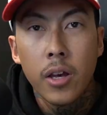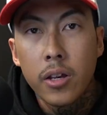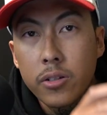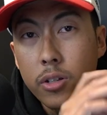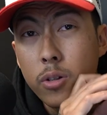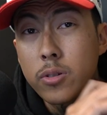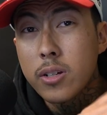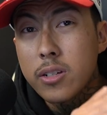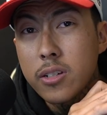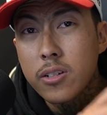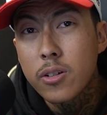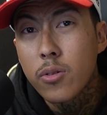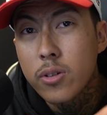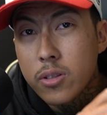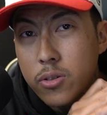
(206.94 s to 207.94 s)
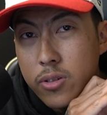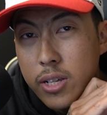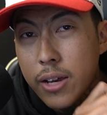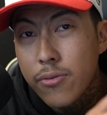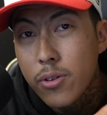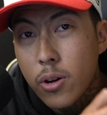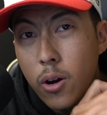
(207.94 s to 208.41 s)
So this is going to
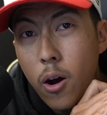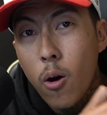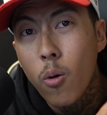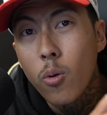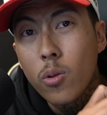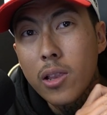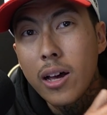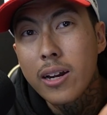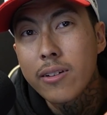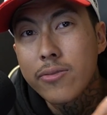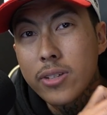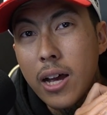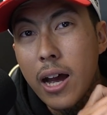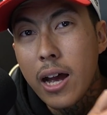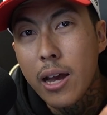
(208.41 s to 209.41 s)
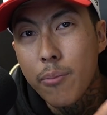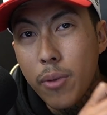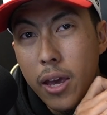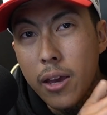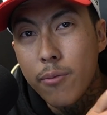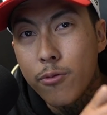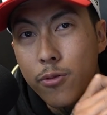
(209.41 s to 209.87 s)
save you a whole lot of time
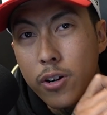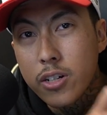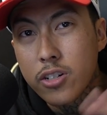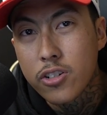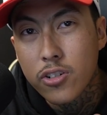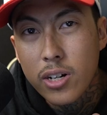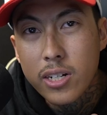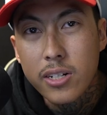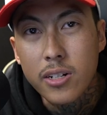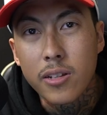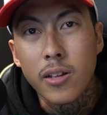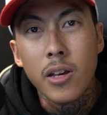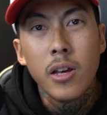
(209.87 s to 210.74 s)
and frustration,